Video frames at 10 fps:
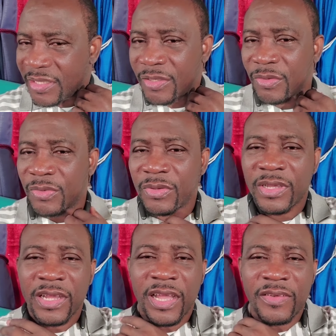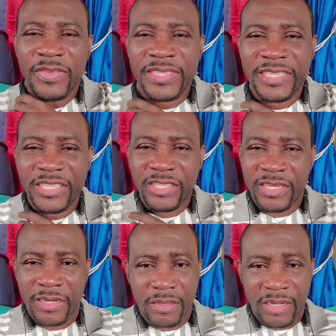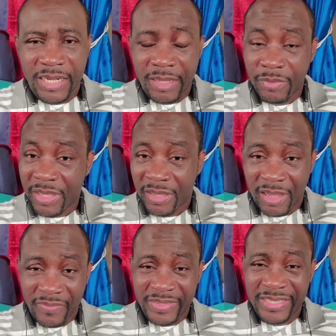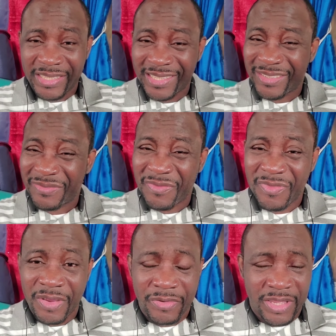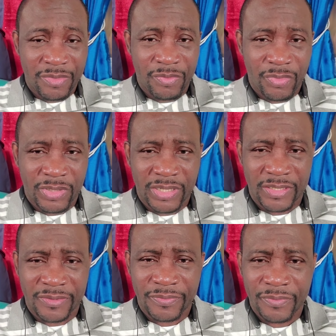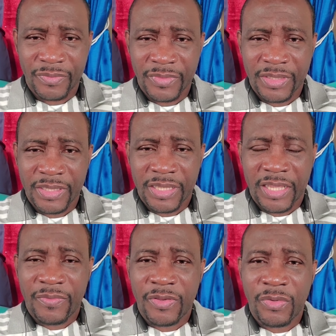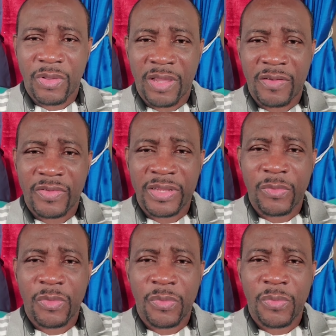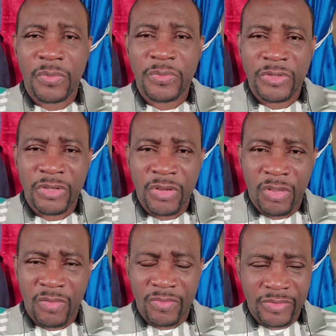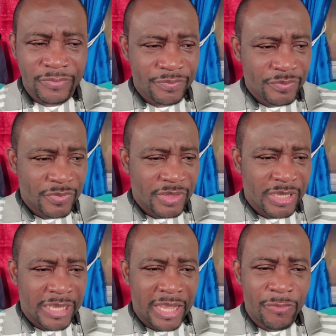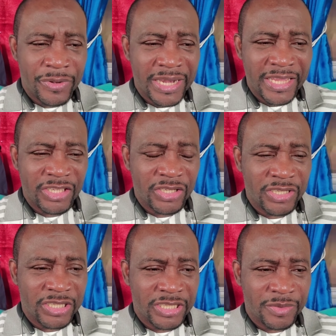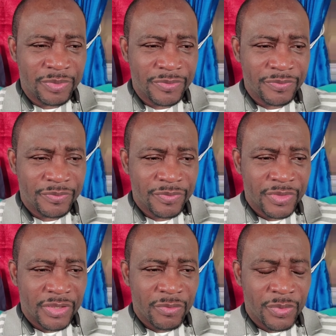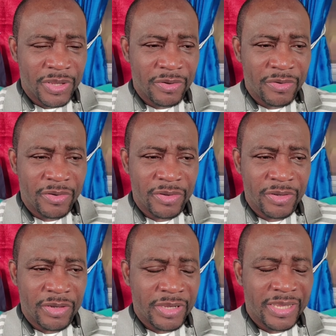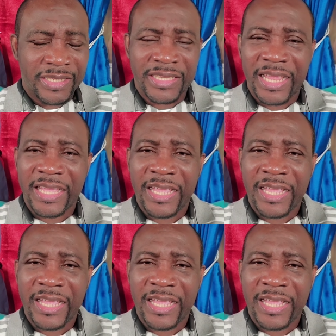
you know, conversation and all of that because conversation is very important. If you don't converse, love a relationship where it's like